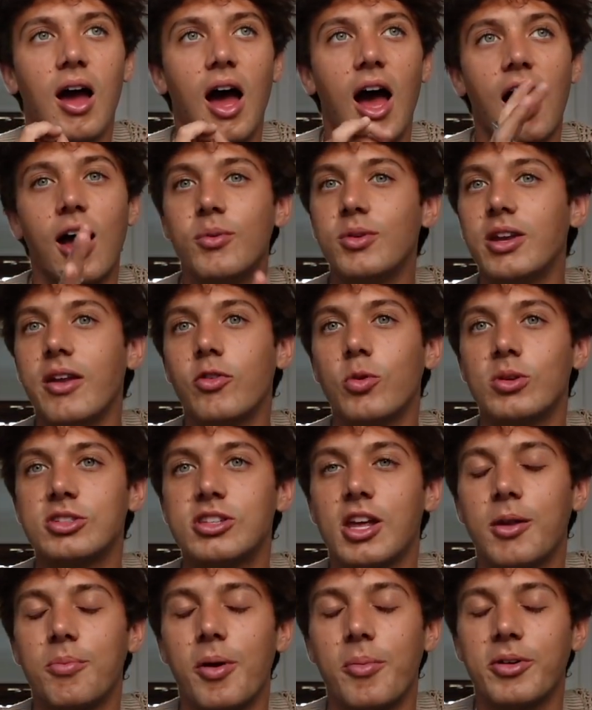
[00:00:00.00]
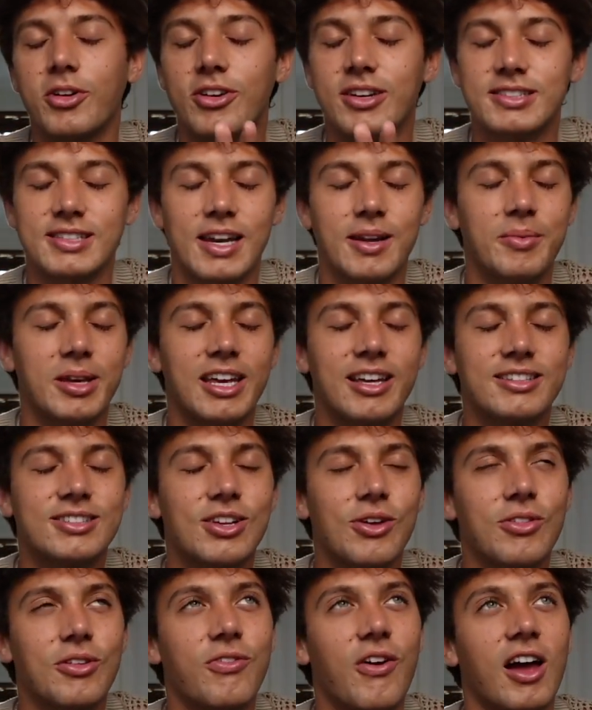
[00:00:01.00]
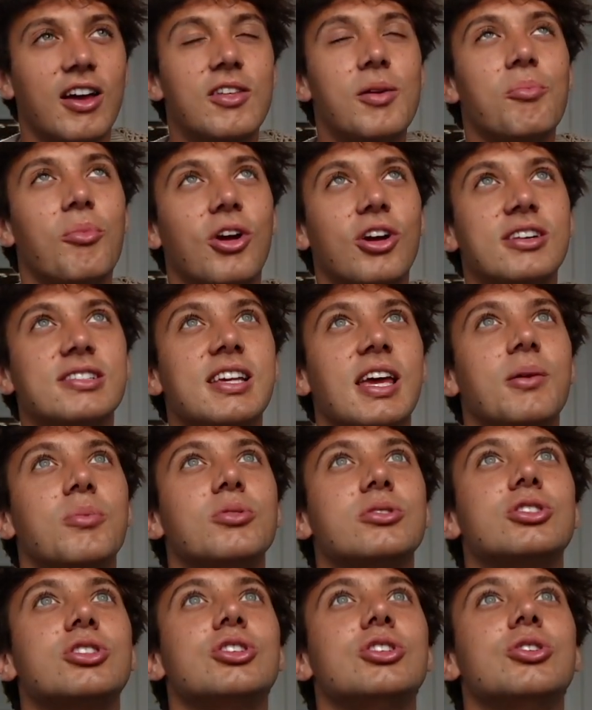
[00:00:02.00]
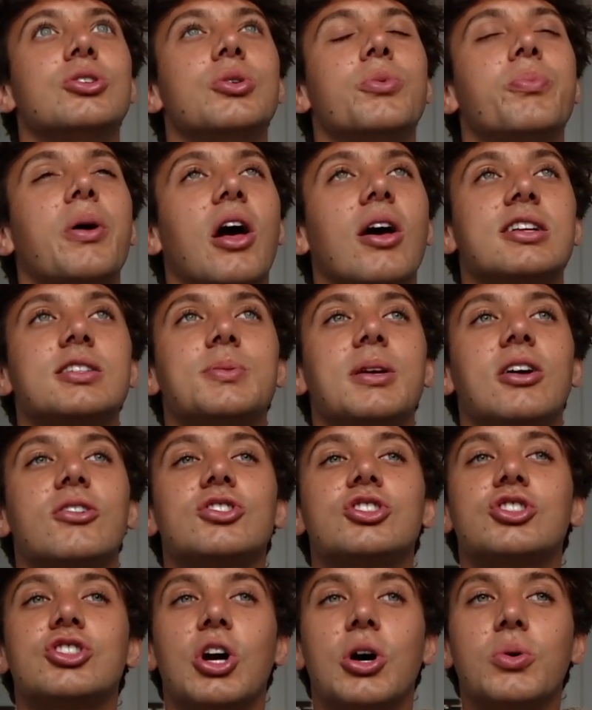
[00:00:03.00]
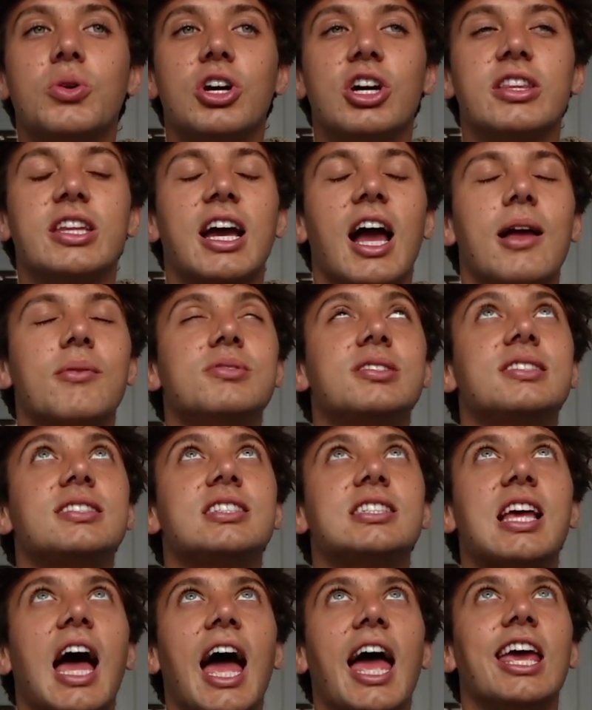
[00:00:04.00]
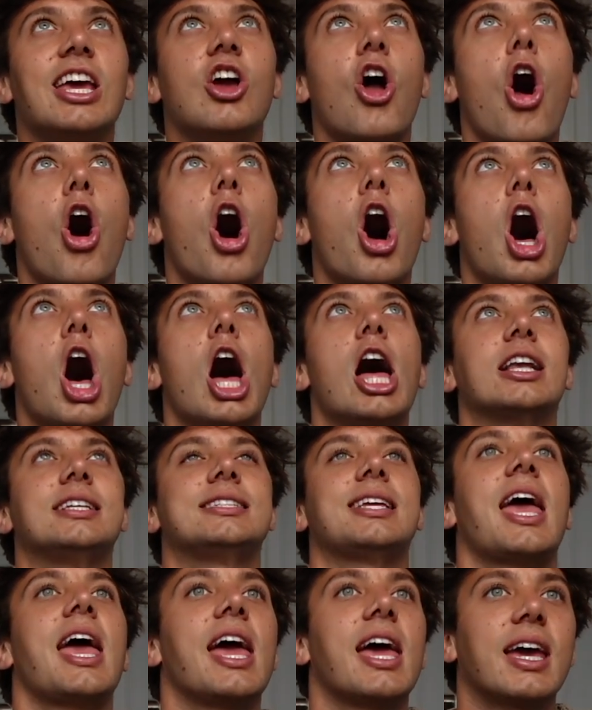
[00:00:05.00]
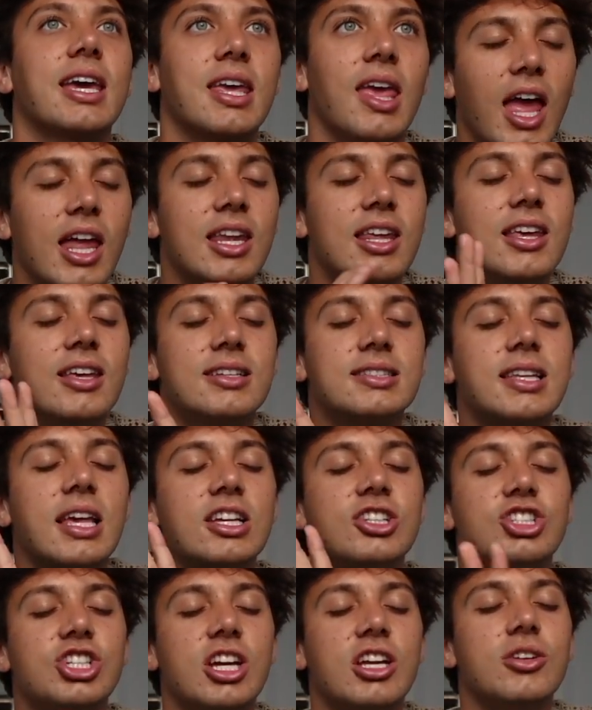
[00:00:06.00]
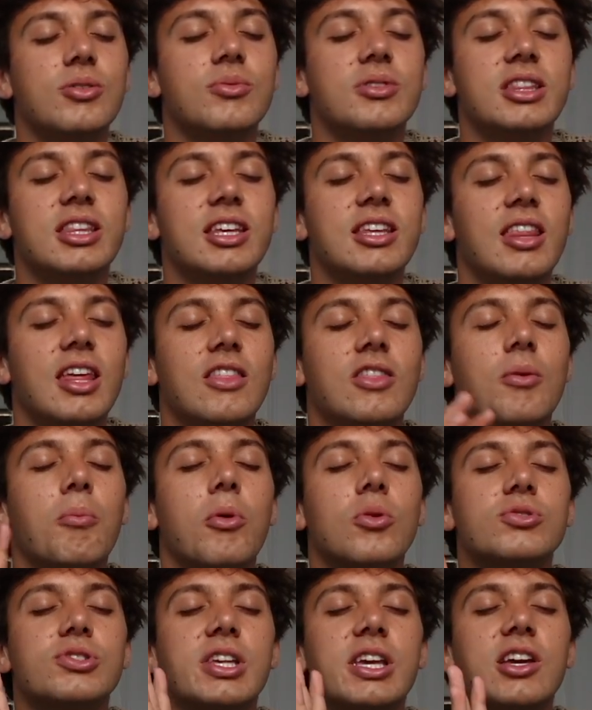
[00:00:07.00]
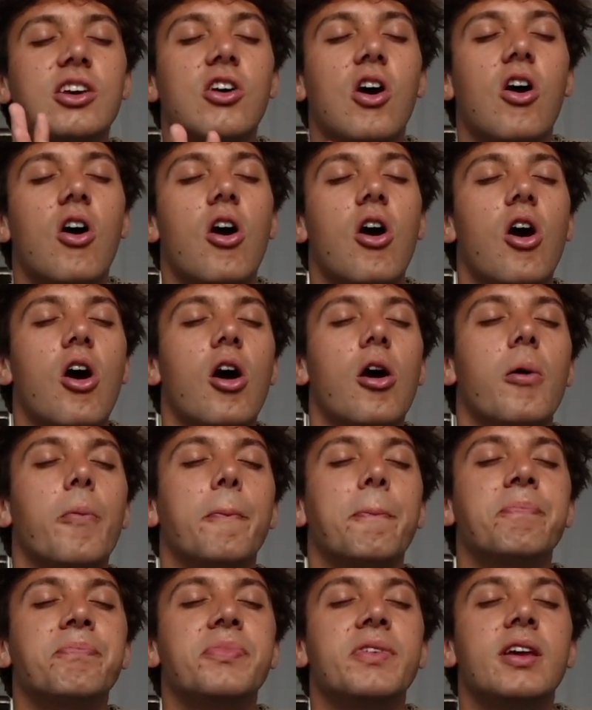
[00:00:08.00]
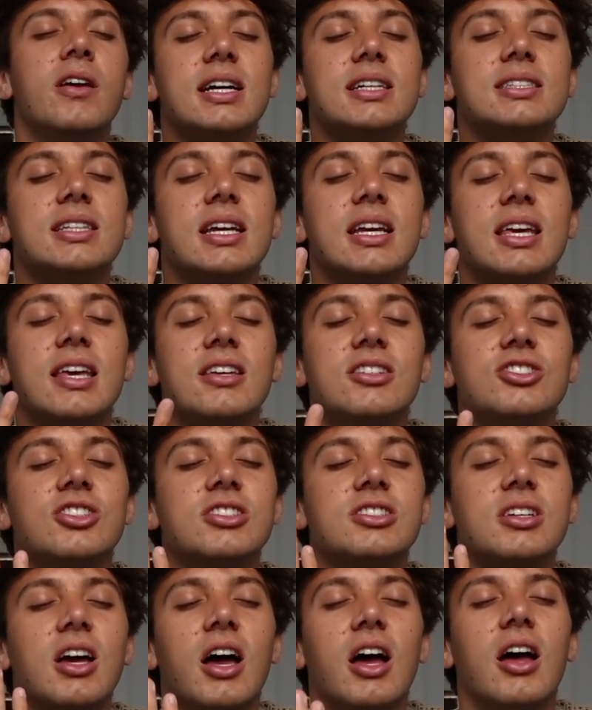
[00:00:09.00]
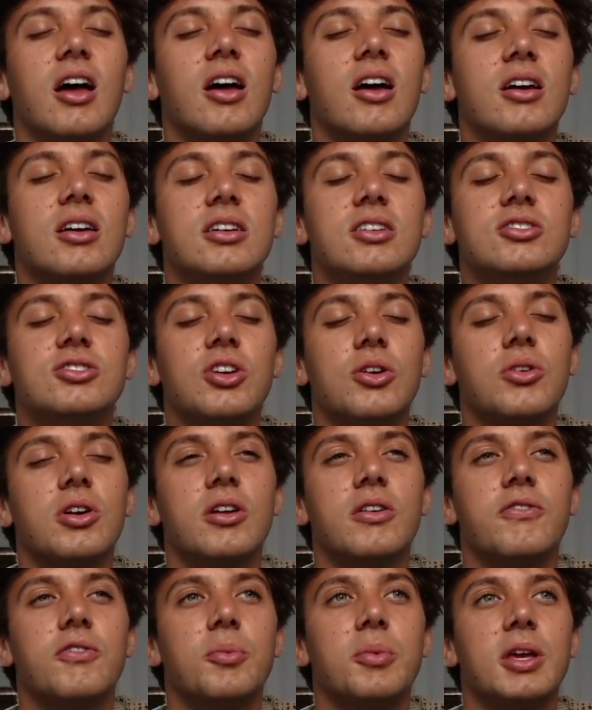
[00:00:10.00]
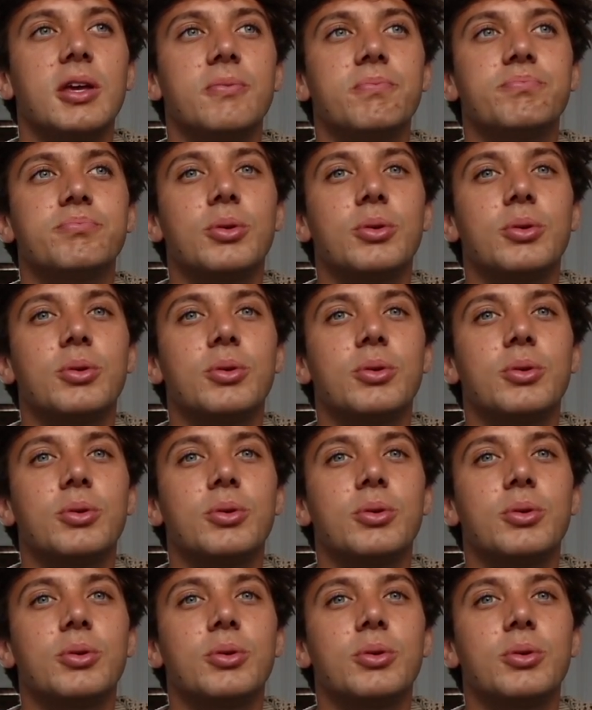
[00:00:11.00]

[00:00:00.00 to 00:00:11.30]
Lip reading: I would never wish that upon my greatest enemy. So the fact that Mark is able to balance me out so good, like I'm psychotic. And he is like genuinely like the most like calm and like he's just, he's so good for me.